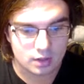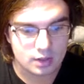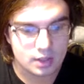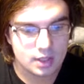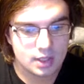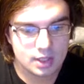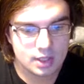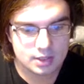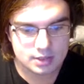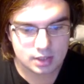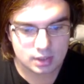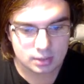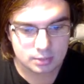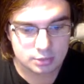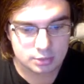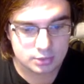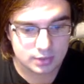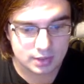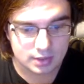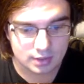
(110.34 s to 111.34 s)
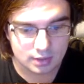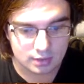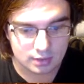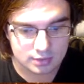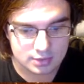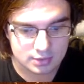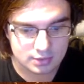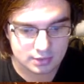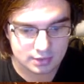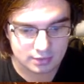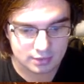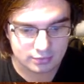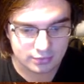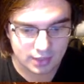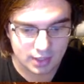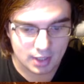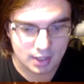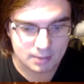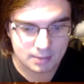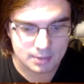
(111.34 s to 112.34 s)
toggle between alternative fire
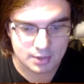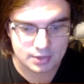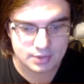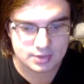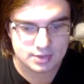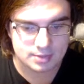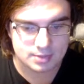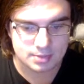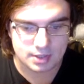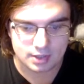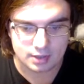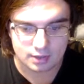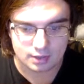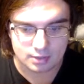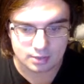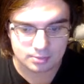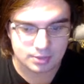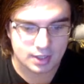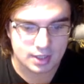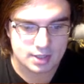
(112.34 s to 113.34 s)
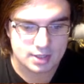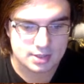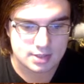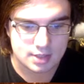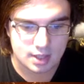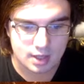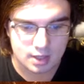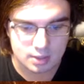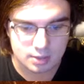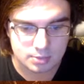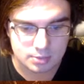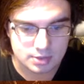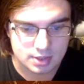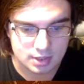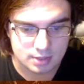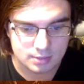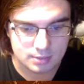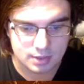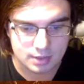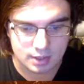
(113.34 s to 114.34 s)
modes depending on your playstyle, your
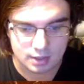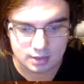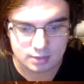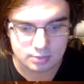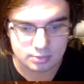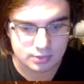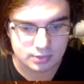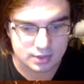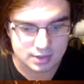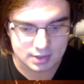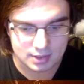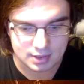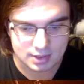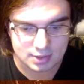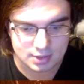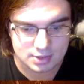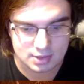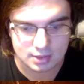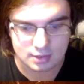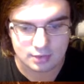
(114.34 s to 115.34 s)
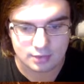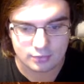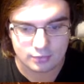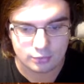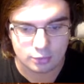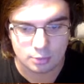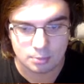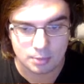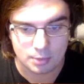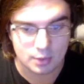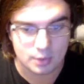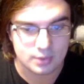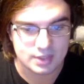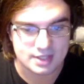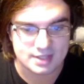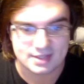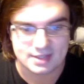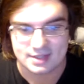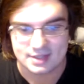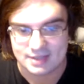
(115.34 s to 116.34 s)
predicament, and your predilection for bonus
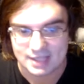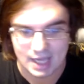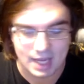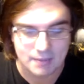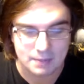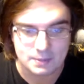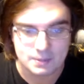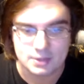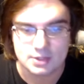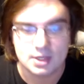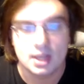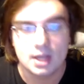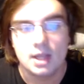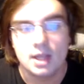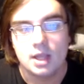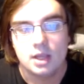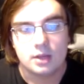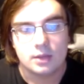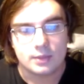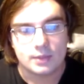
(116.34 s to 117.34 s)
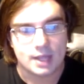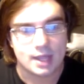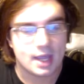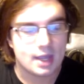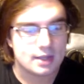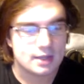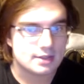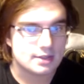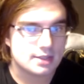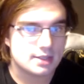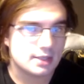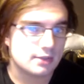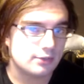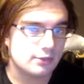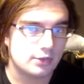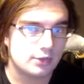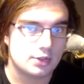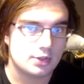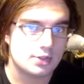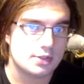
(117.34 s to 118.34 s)
damage. We had seen
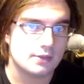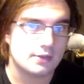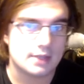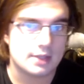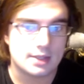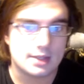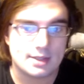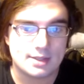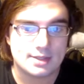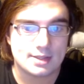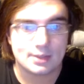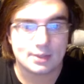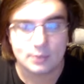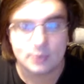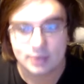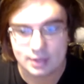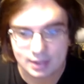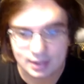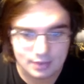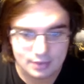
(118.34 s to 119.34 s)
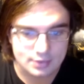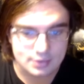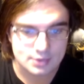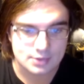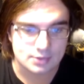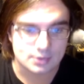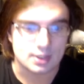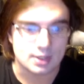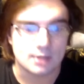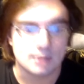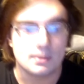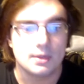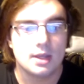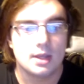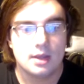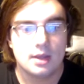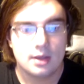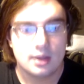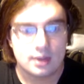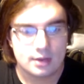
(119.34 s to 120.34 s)
footage of this within the stream.
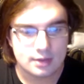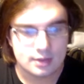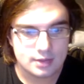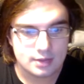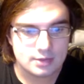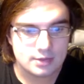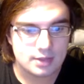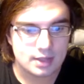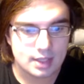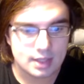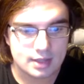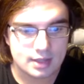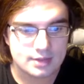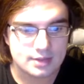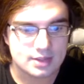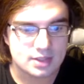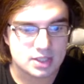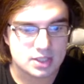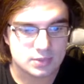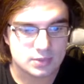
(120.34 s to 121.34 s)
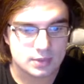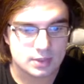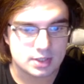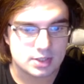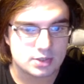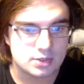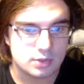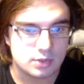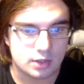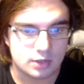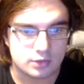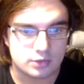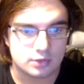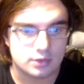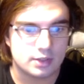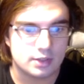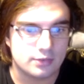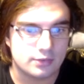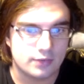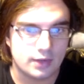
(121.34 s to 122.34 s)
These are the guns that switch to alternative
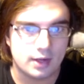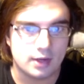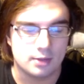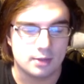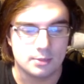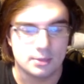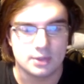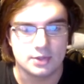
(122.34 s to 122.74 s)
fire modes. They